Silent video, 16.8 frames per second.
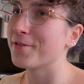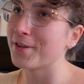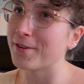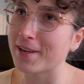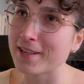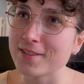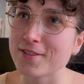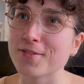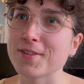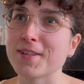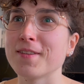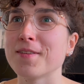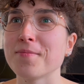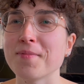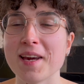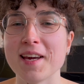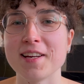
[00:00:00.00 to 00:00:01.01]
re-rendering the
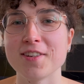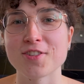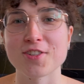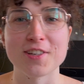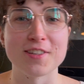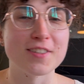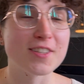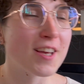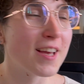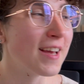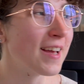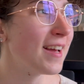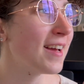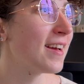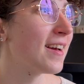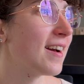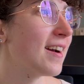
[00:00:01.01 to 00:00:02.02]
page and
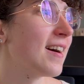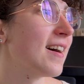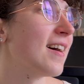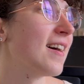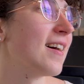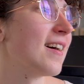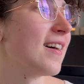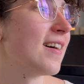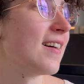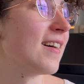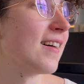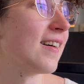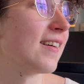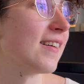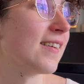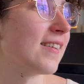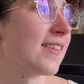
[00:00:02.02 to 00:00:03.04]

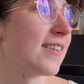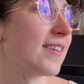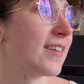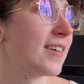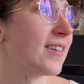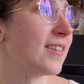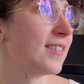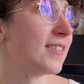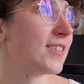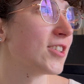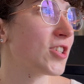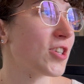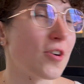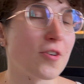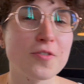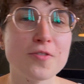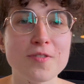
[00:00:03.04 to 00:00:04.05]
uh,
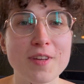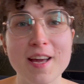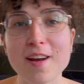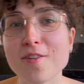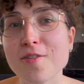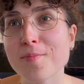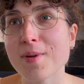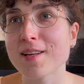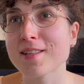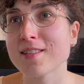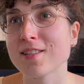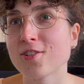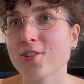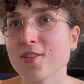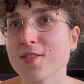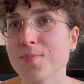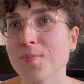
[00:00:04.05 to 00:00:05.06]
show the error
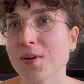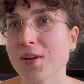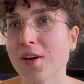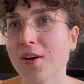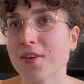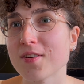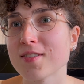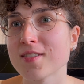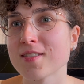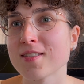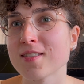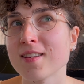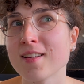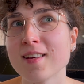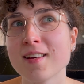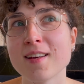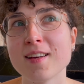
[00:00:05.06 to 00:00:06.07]
message is because
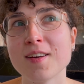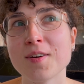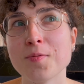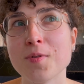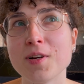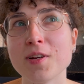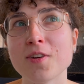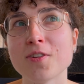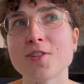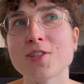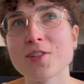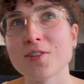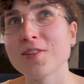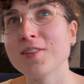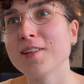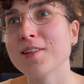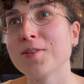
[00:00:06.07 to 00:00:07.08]
when you're
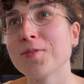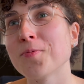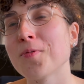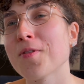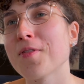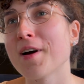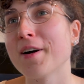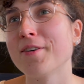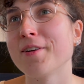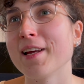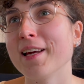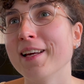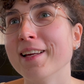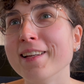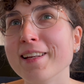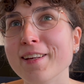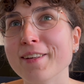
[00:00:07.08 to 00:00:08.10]
doing it without
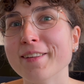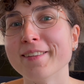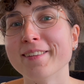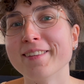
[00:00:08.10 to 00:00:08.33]
any